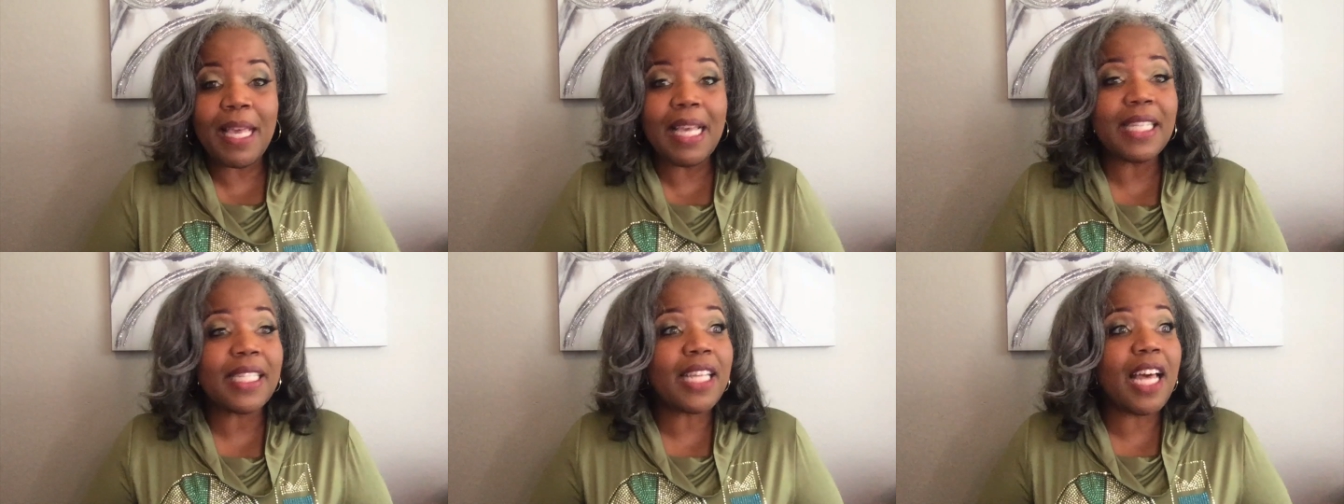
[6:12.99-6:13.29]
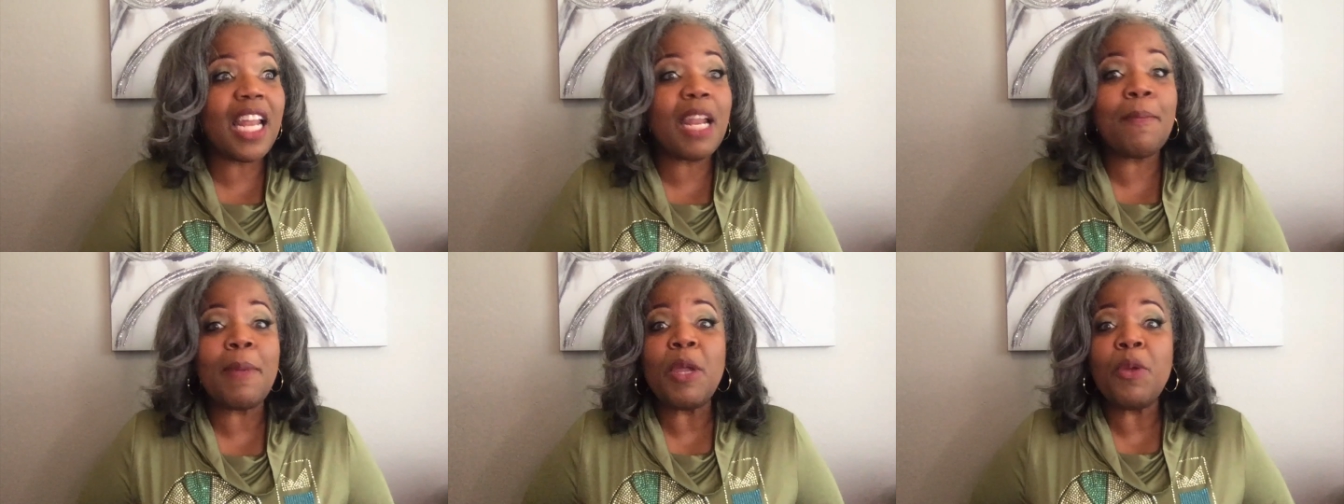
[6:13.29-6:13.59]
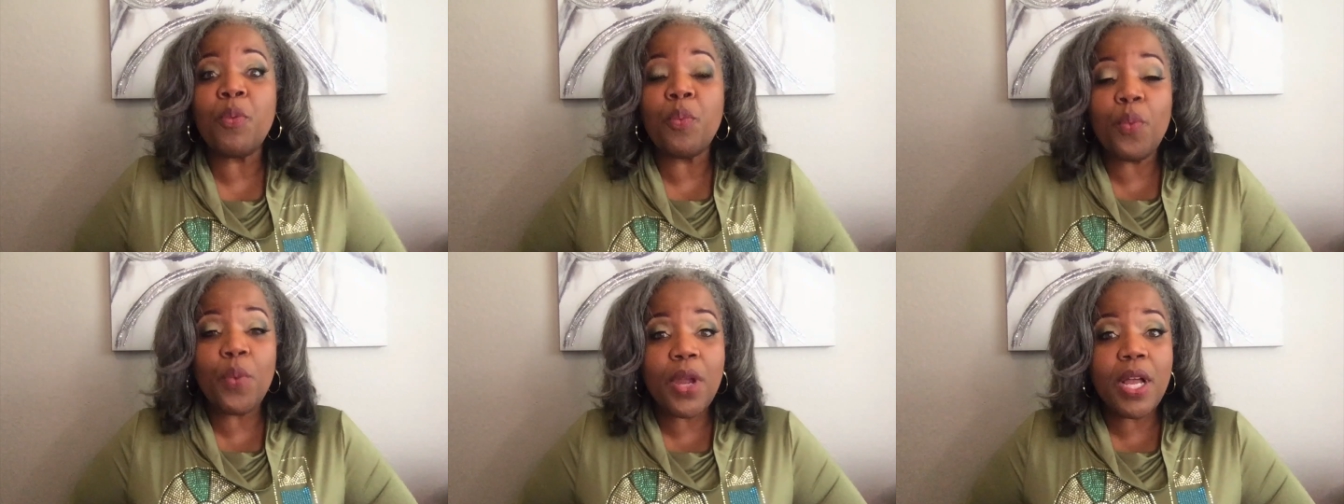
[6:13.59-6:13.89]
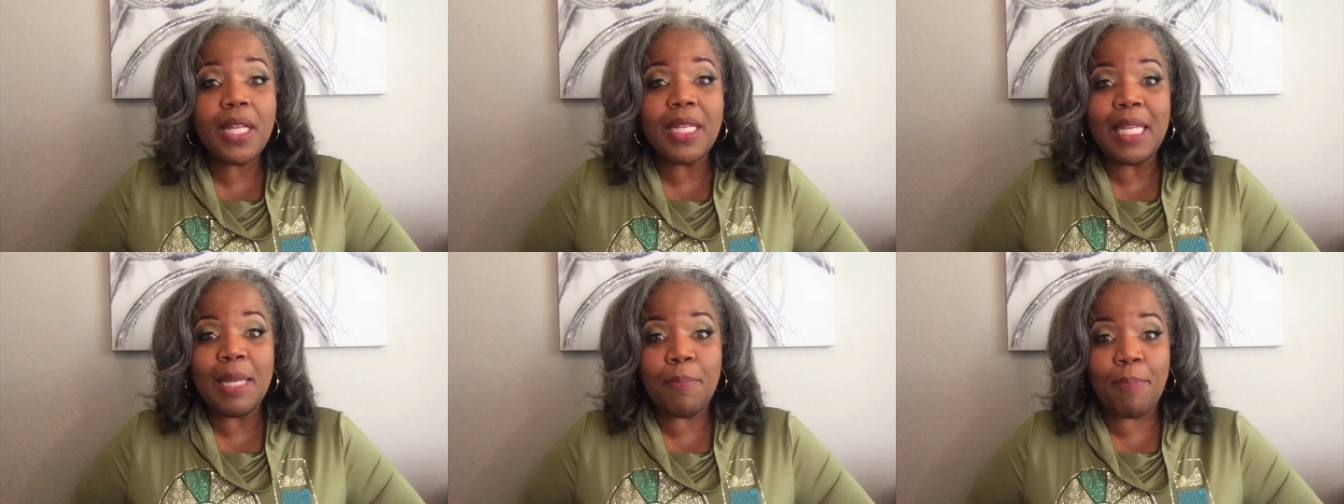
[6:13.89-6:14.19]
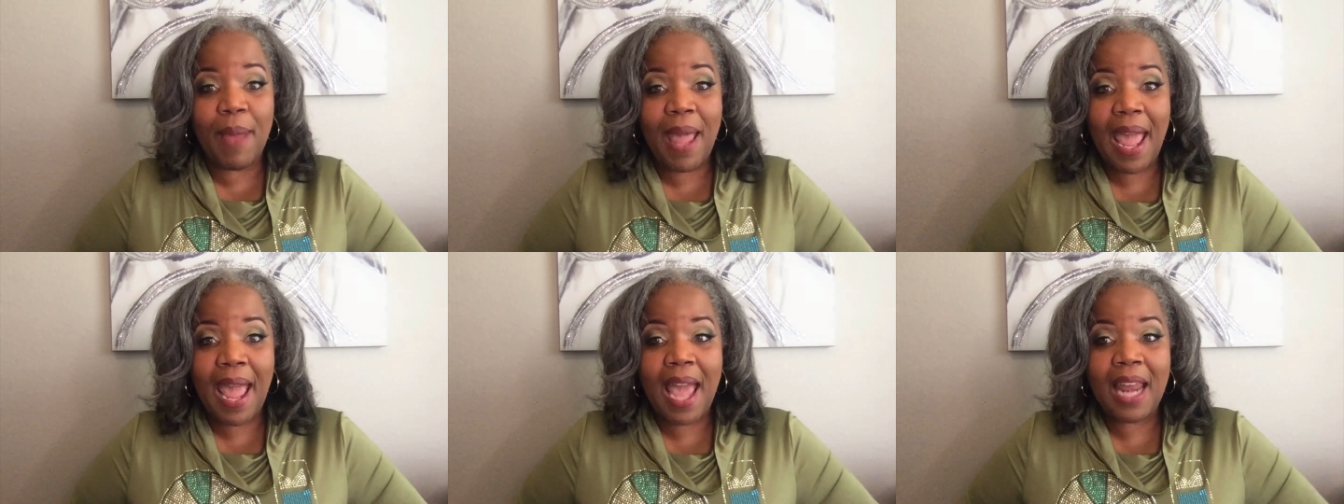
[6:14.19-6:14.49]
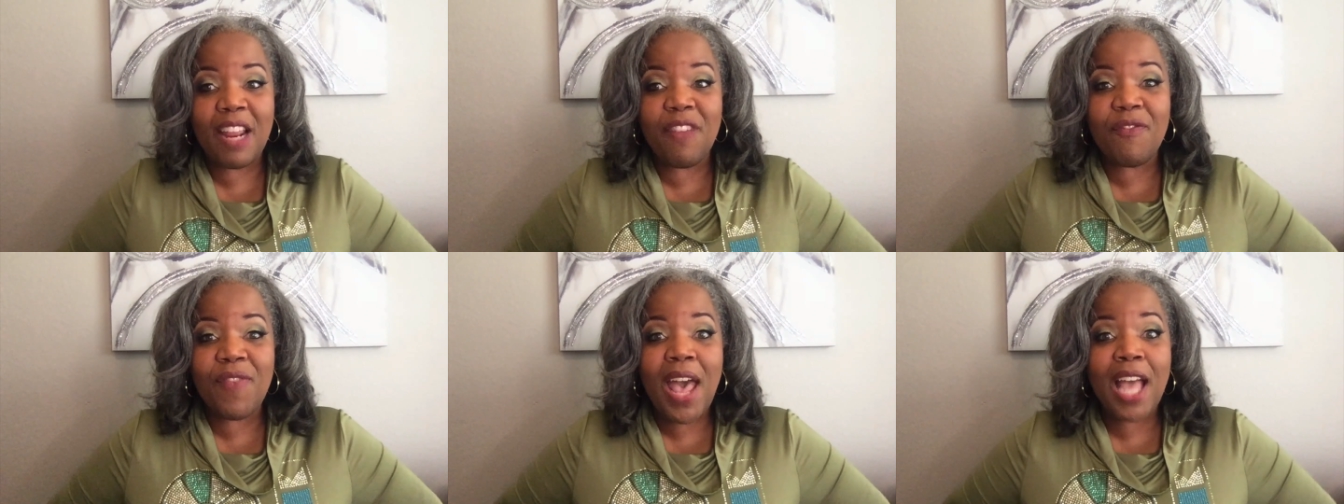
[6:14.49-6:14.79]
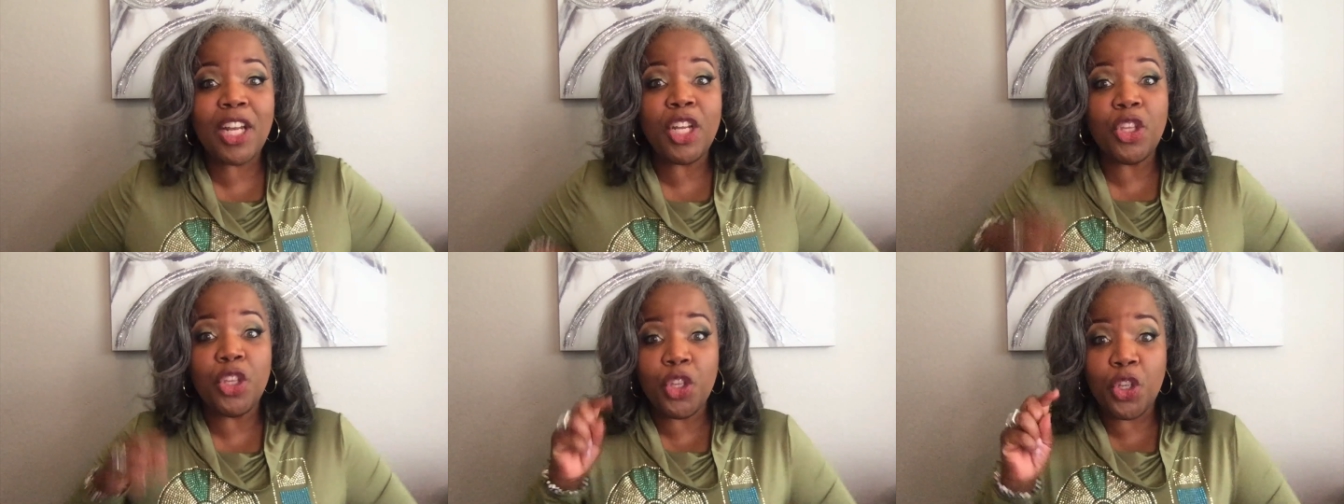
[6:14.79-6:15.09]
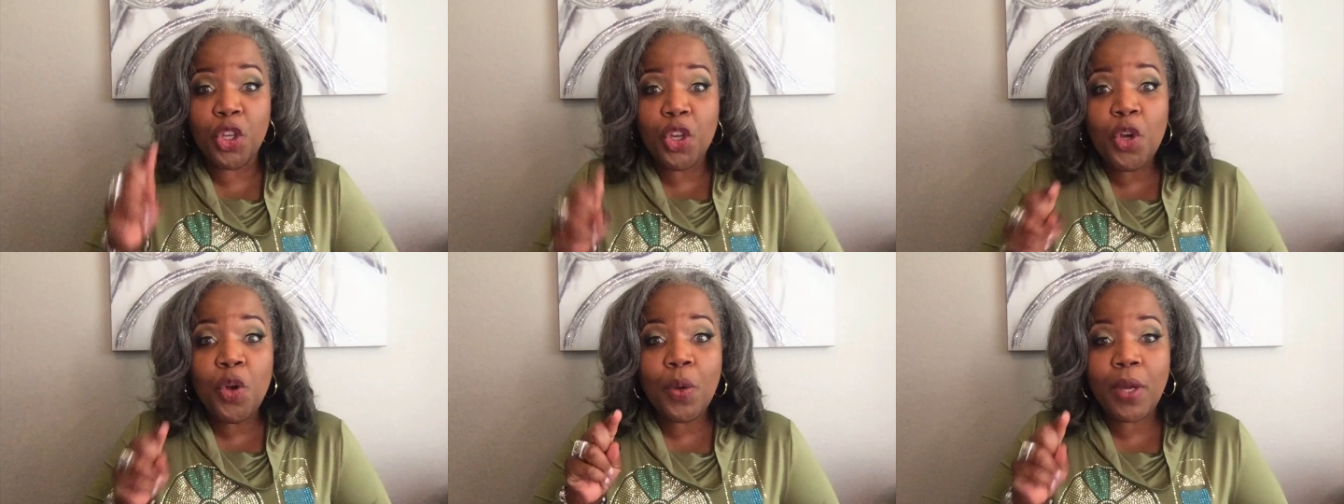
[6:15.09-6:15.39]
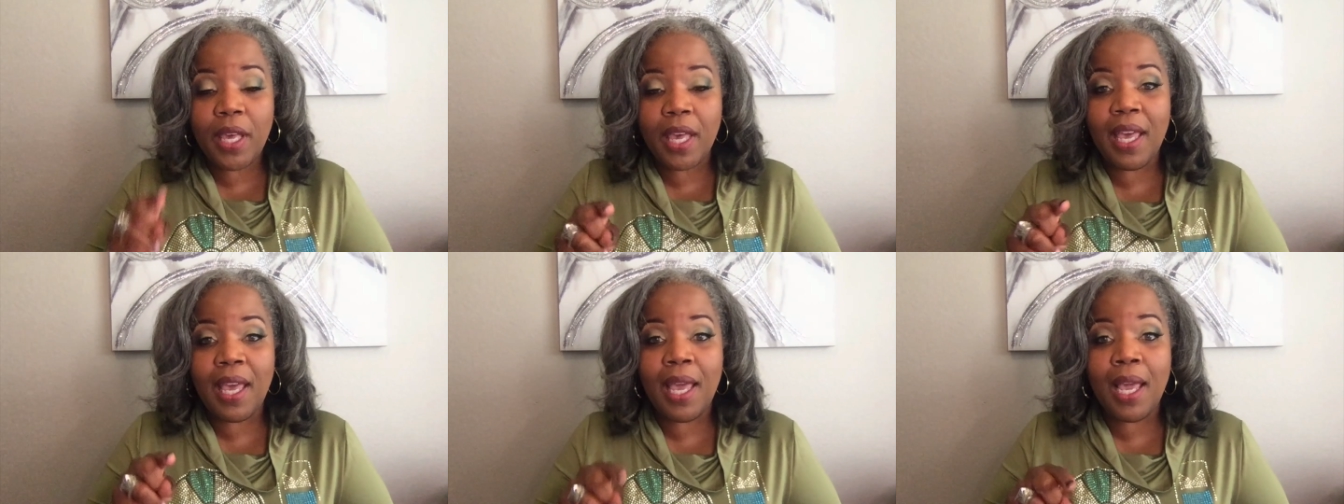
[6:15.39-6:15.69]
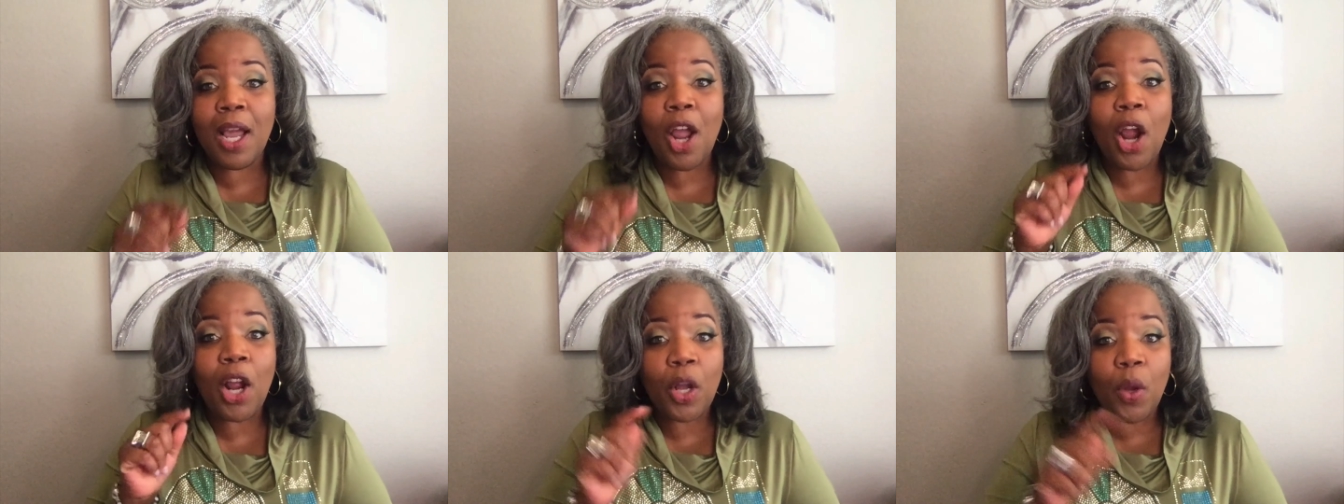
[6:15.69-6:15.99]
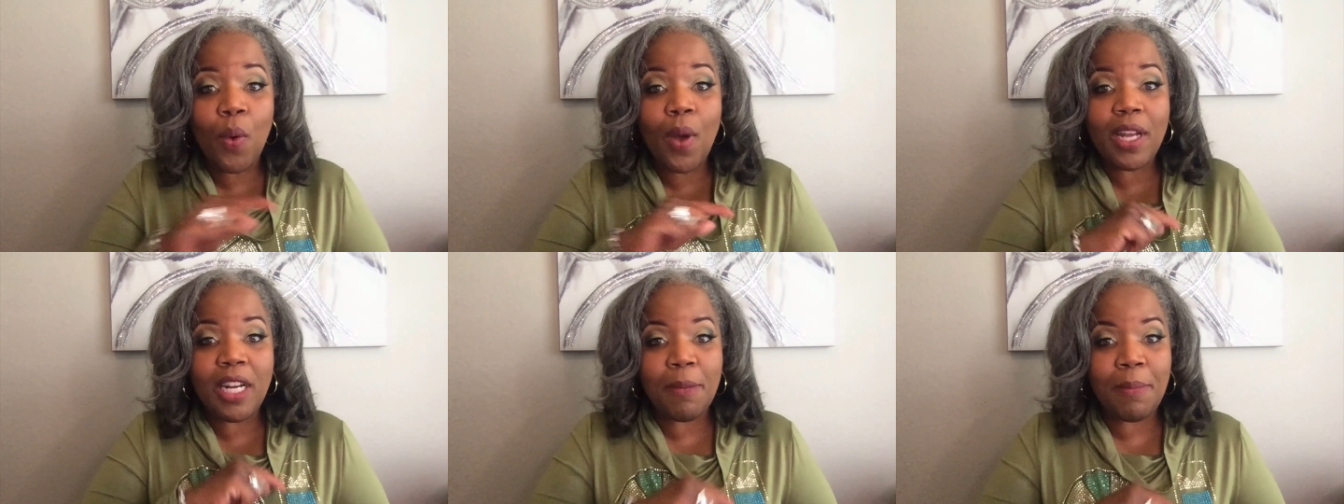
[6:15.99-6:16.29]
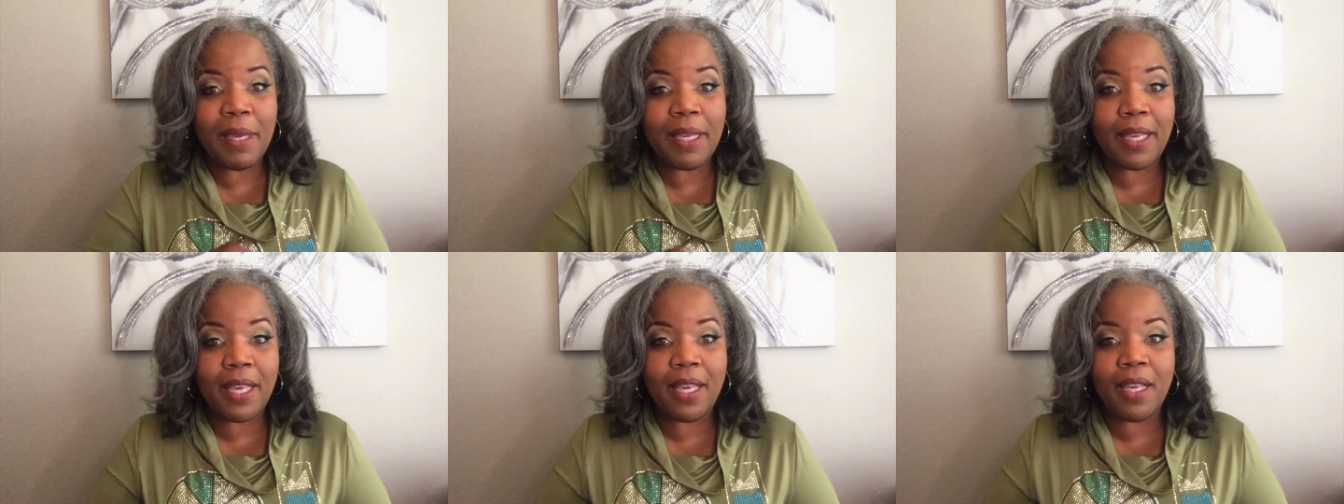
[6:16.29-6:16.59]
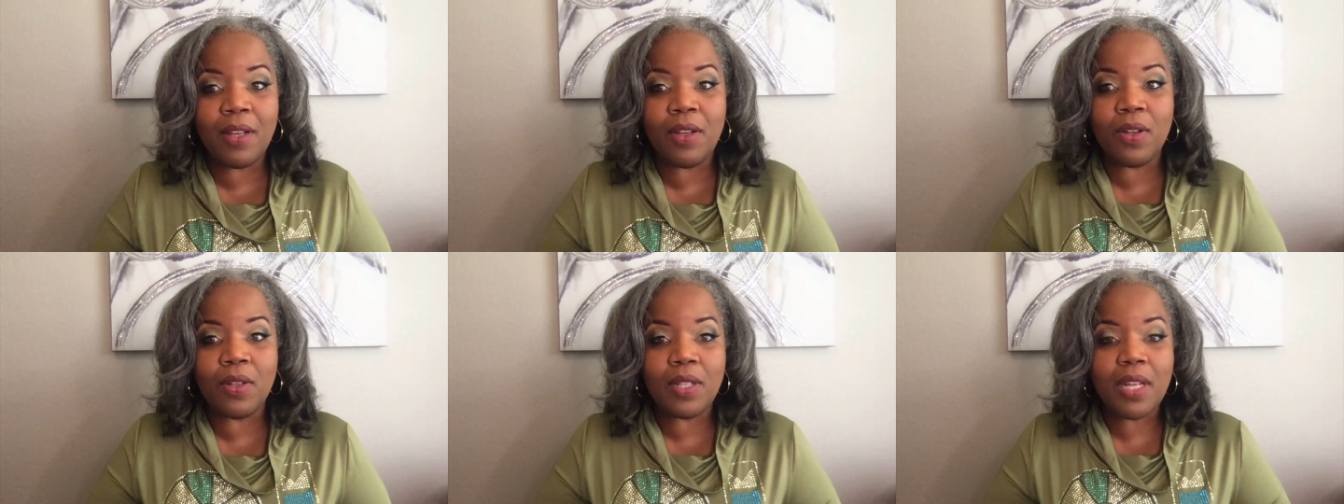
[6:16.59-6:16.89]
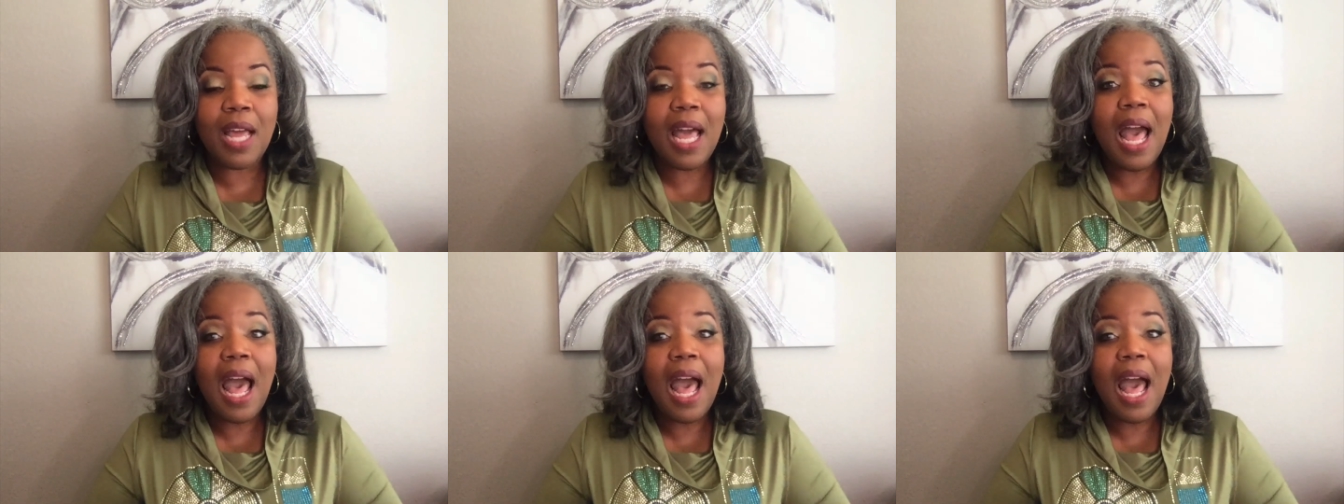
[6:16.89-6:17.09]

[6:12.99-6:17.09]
It's going to be really bad. In fact, you, king, are going to be killed.